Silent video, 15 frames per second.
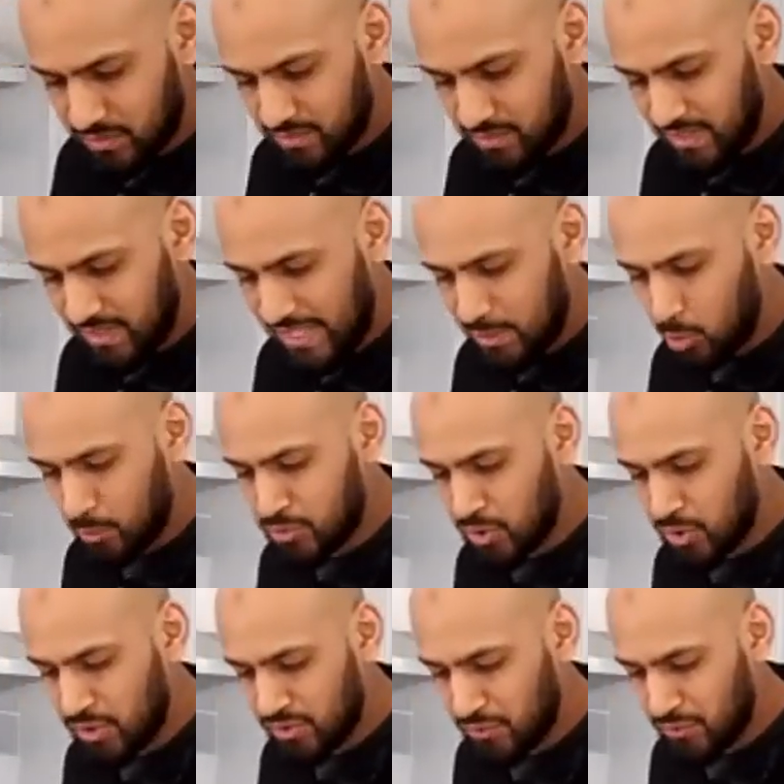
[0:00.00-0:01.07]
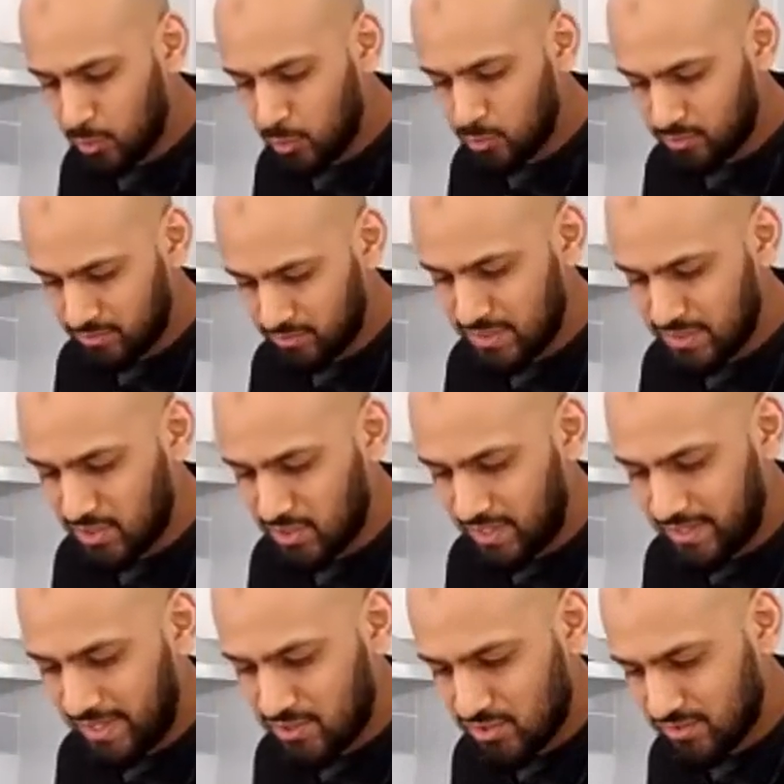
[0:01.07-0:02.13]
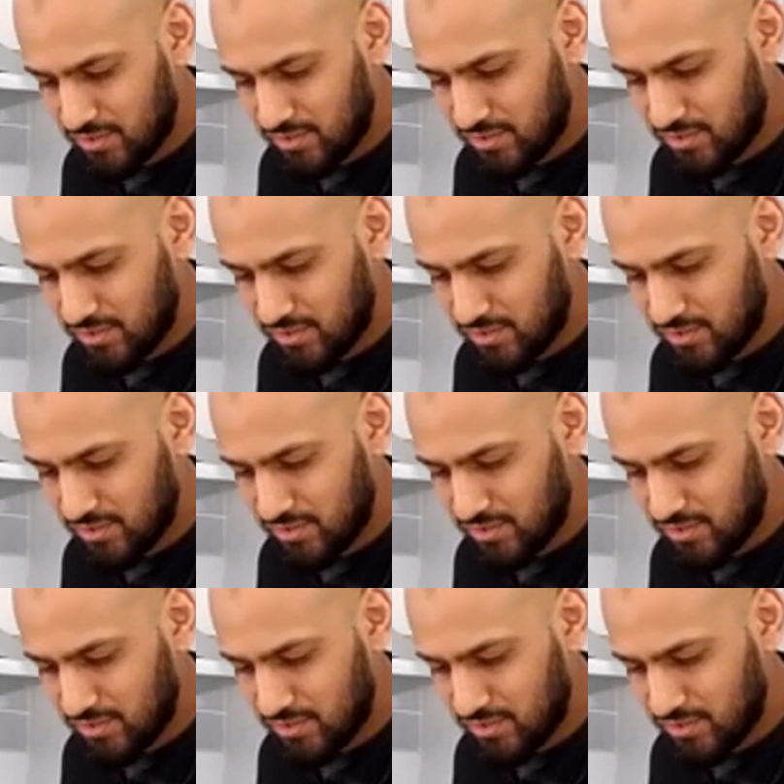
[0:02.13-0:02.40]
Equal opportunities for all. You're saying yes.